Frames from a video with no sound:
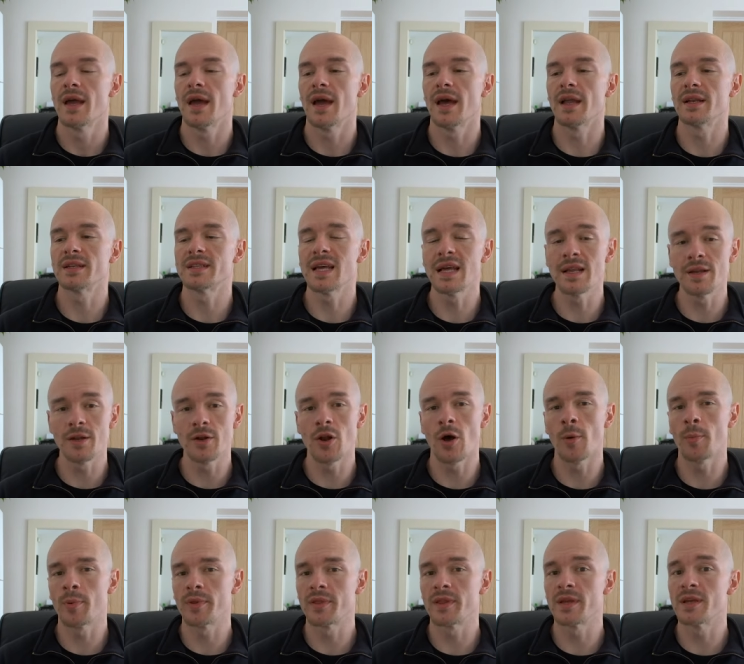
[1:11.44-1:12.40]
And
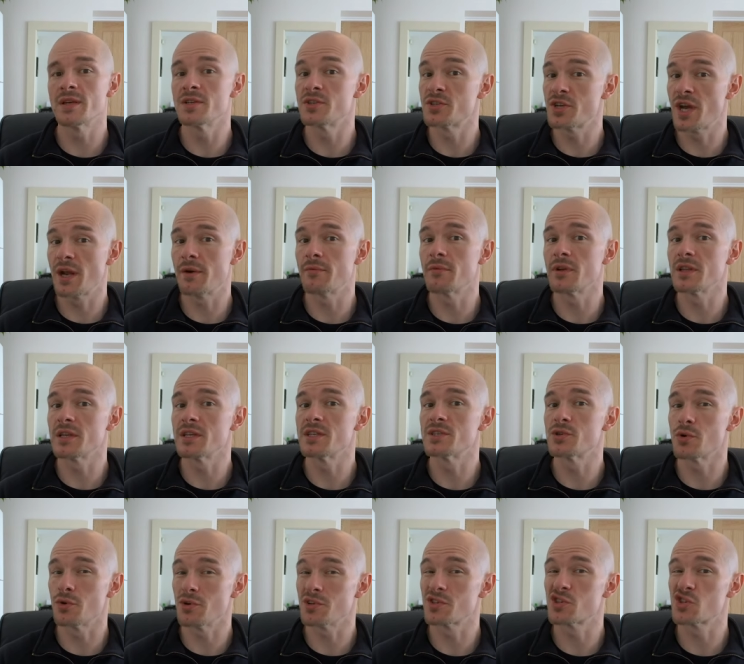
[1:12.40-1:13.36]
tendinopathy is generally
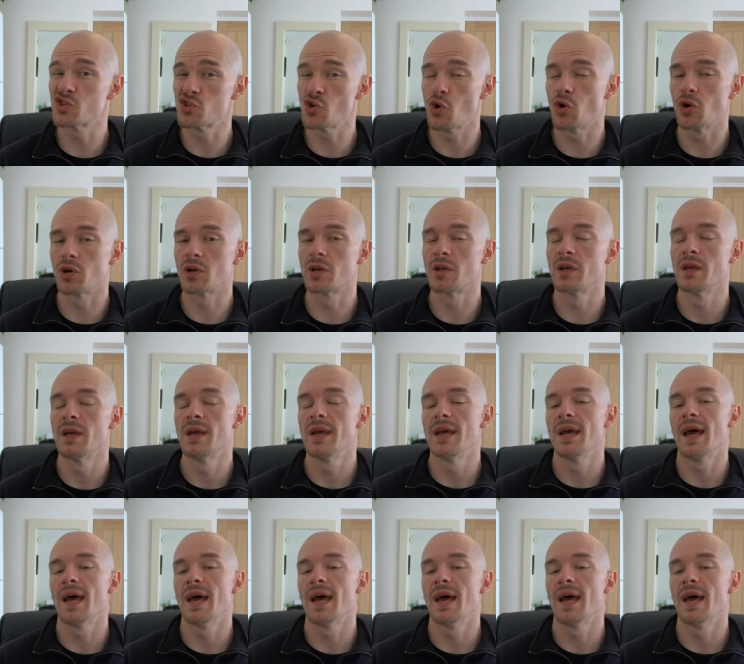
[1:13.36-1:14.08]
sort of stuck.